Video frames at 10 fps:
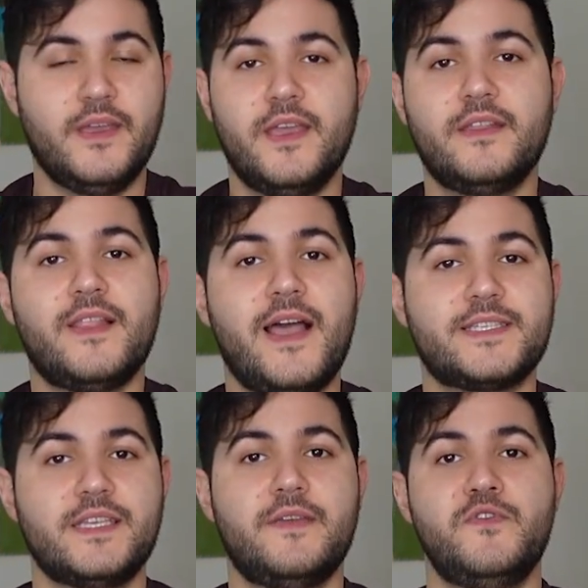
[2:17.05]
And
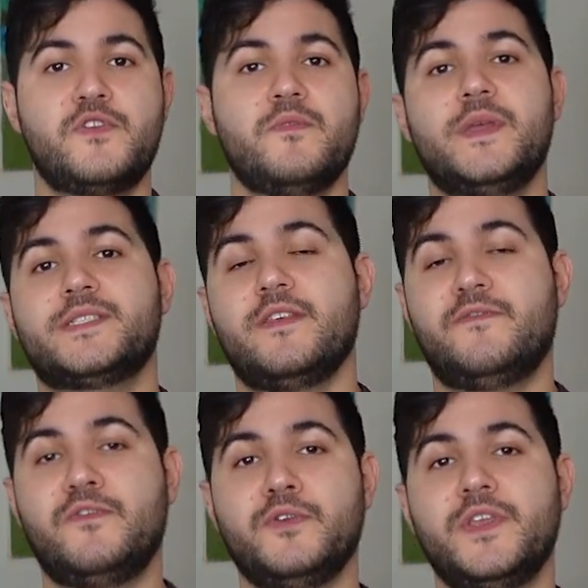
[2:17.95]
lastly, if you commit to the
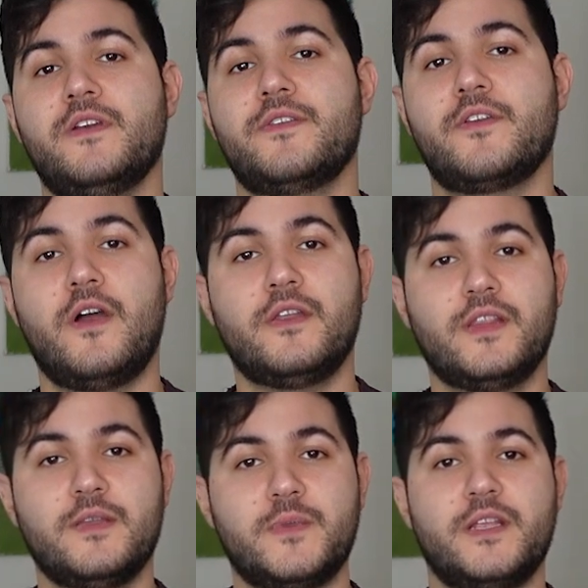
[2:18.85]
full year, their
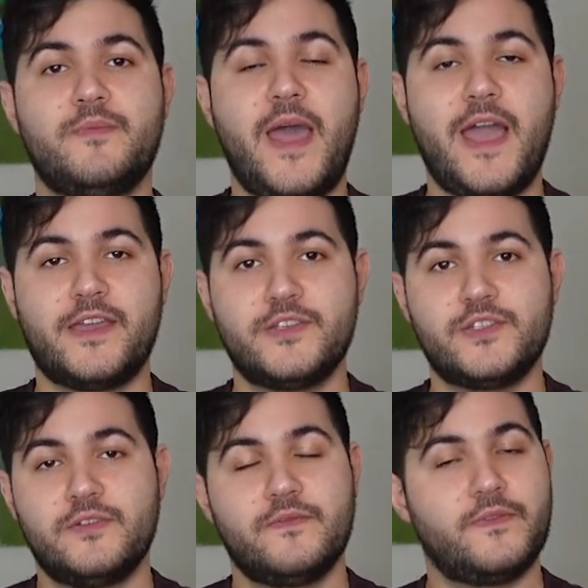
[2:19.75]
unlimited
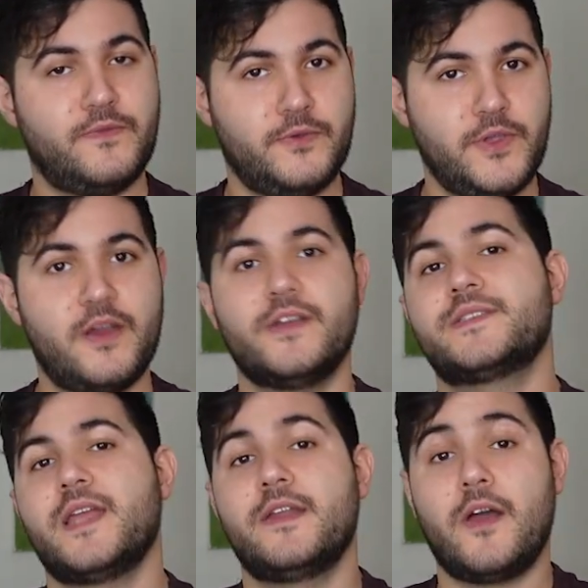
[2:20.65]
package for the full year
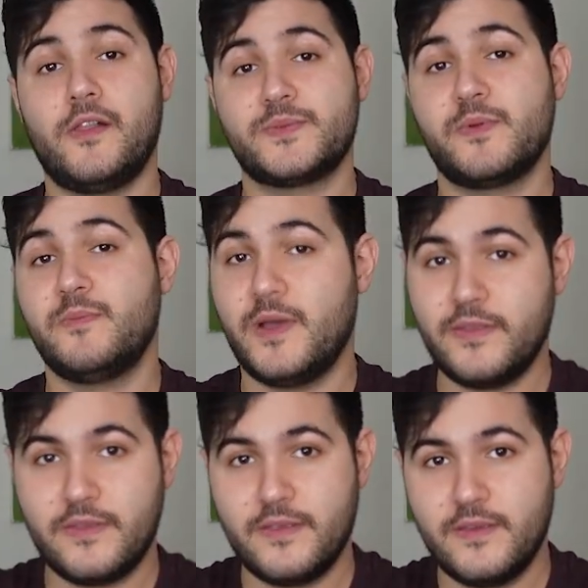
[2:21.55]
is $10 per
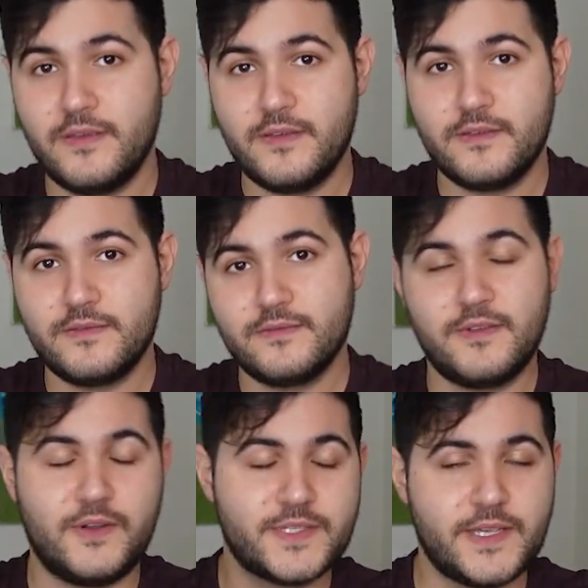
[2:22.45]
month,
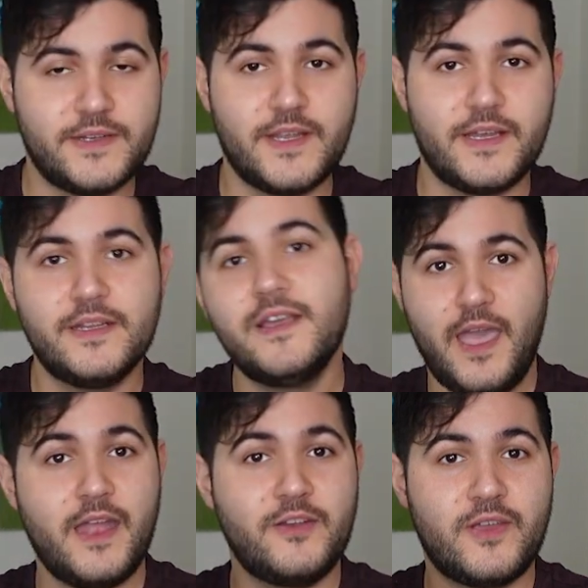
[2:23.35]
all said and done.
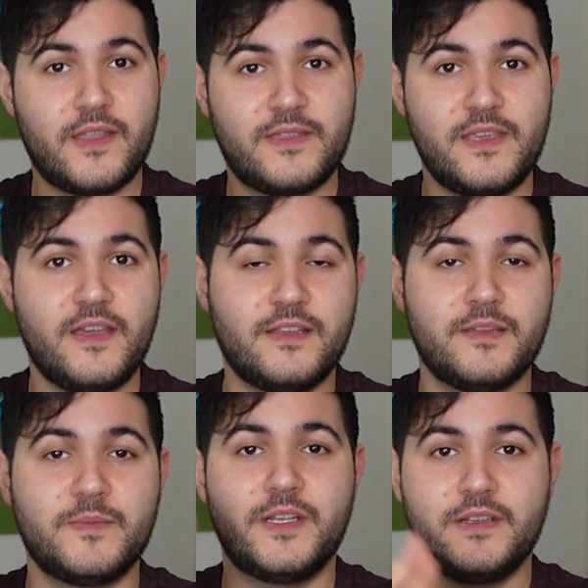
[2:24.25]
And you get the
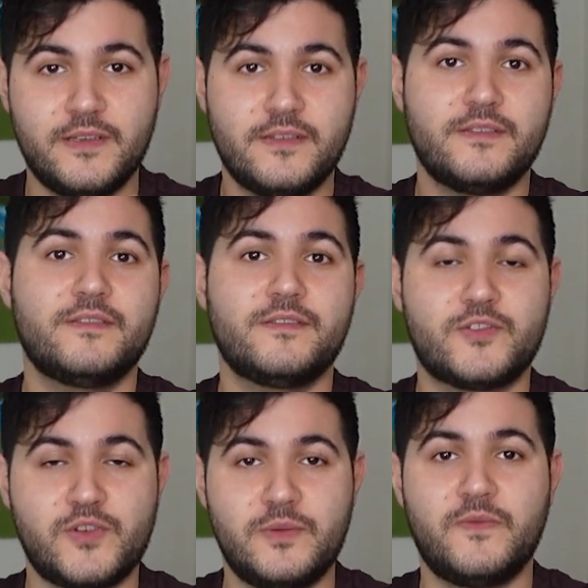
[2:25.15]
unlimited
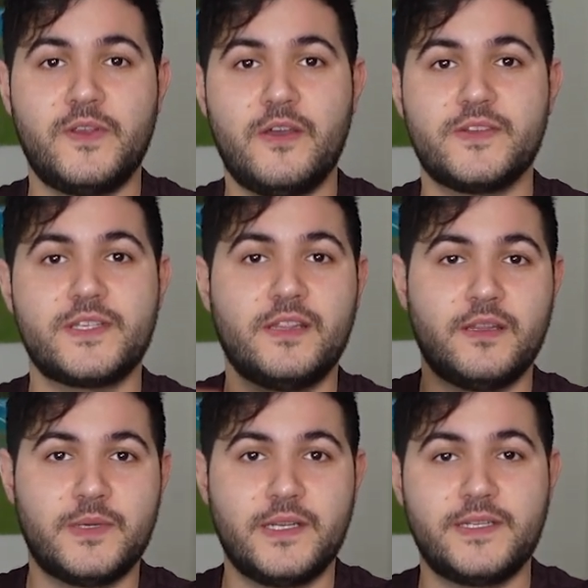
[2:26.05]
streaming videos,
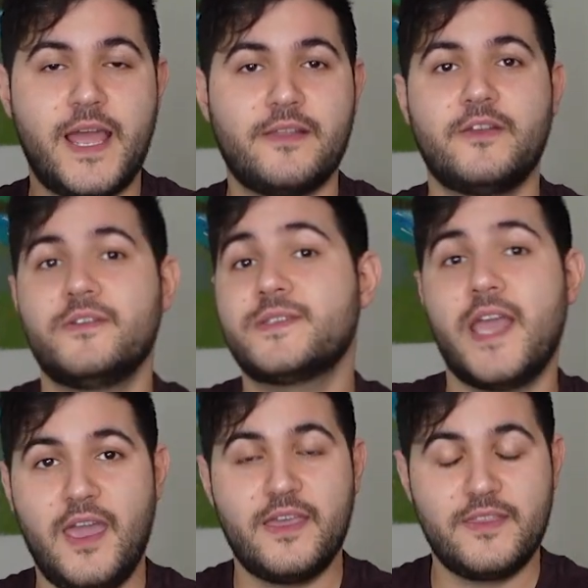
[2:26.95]
unlimited
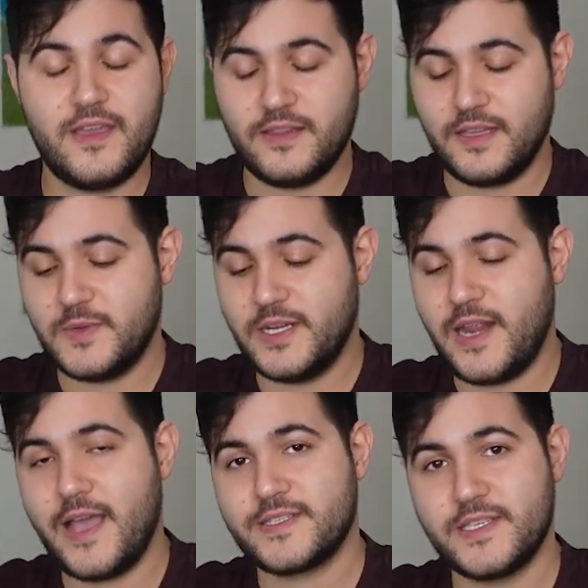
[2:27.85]
downloads, and the unlimited
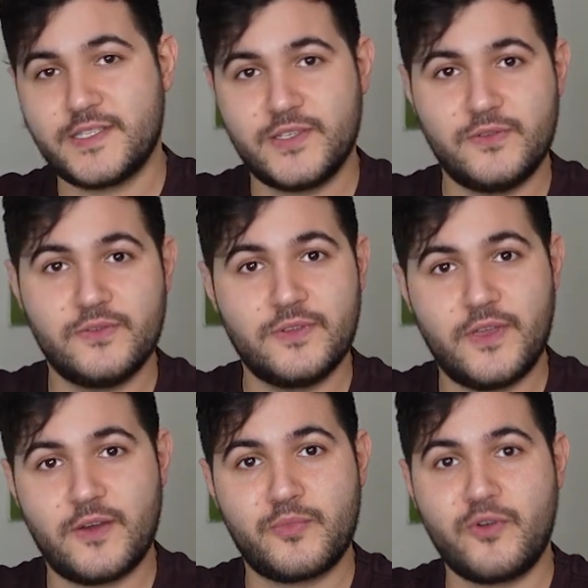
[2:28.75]
access to
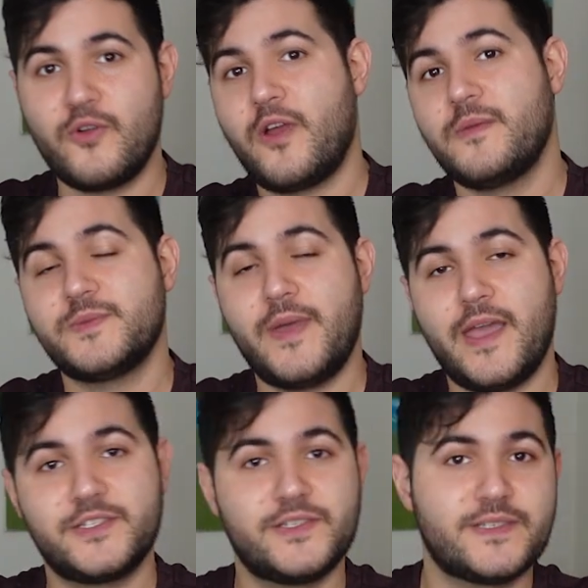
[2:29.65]
their programs and
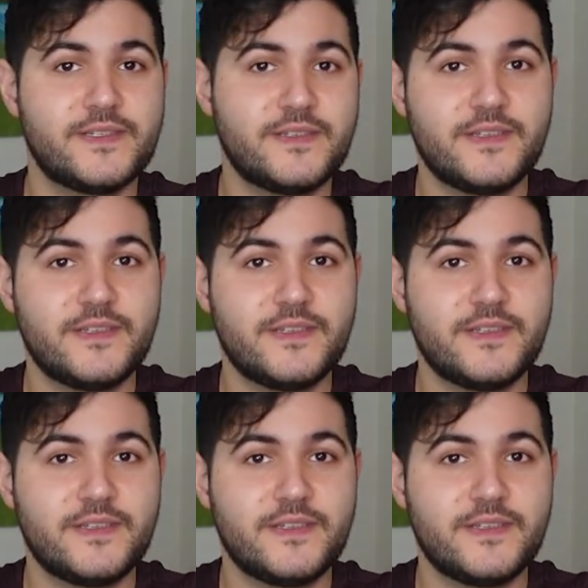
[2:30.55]
packages.